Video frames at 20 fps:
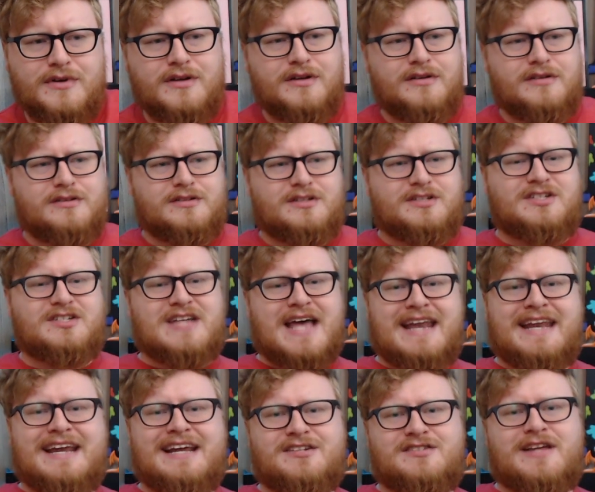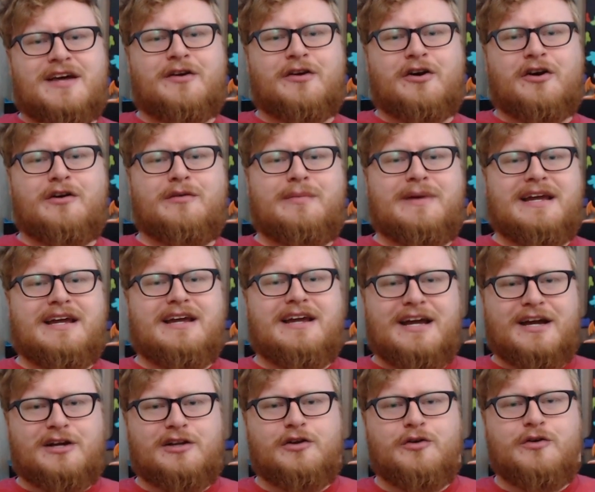settings that are going to be
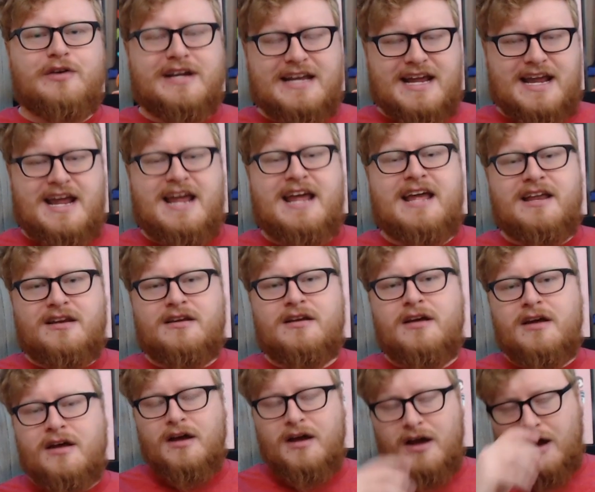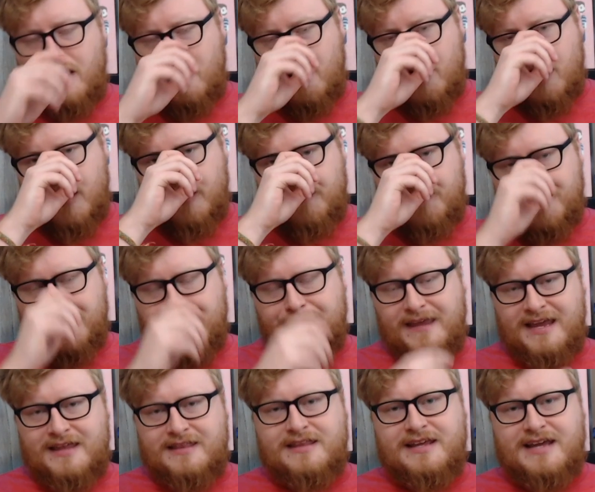included in
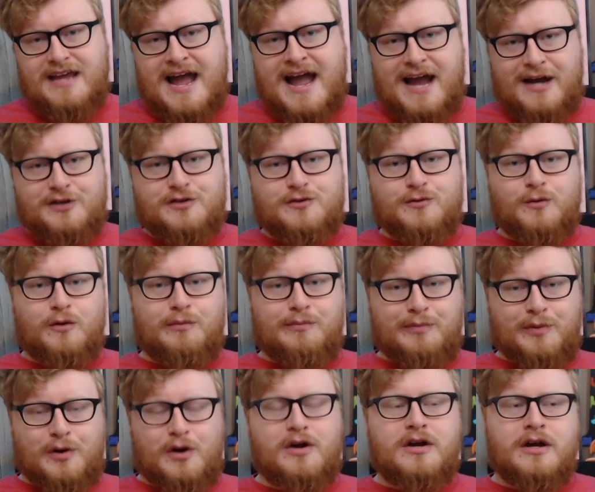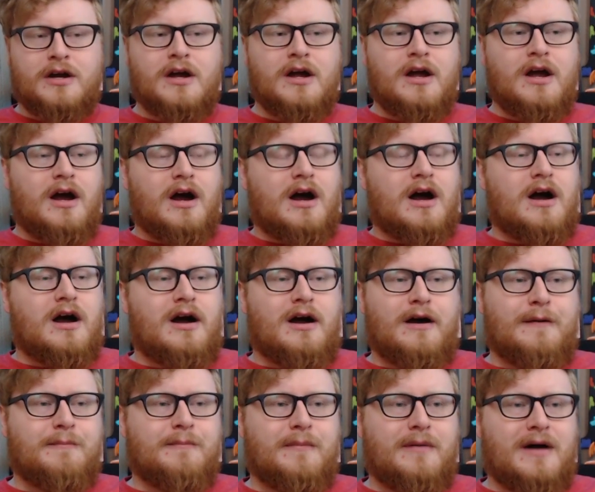the actual book.
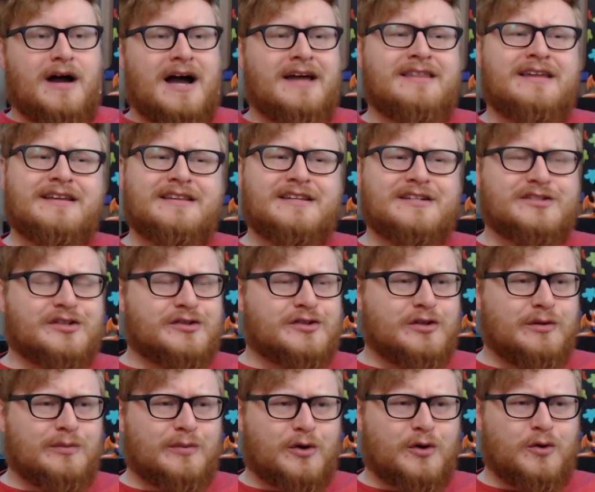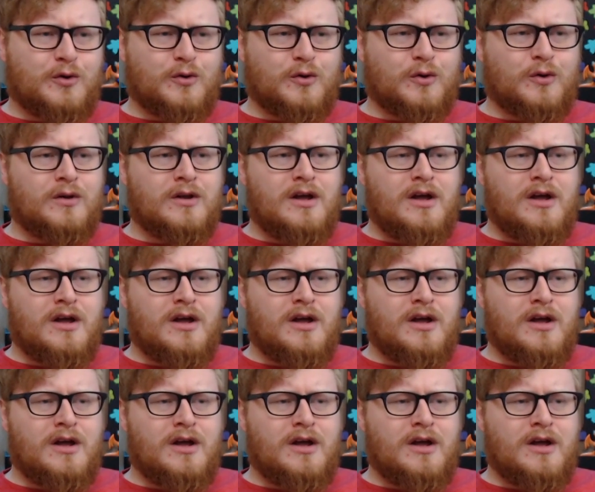I think this is super cool.